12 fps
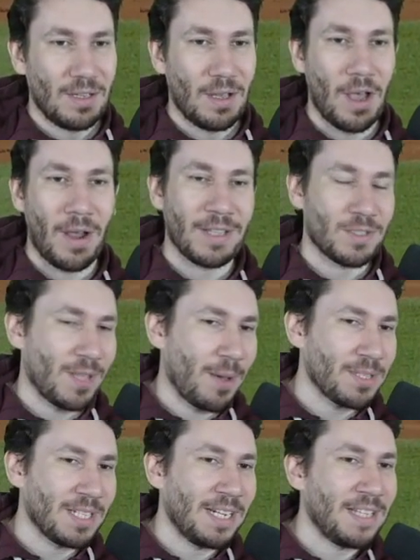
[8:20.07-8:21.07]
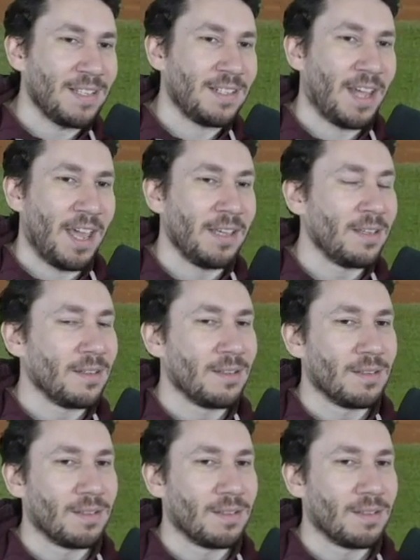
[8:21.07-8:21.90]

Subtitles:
All right, so that was an easy take.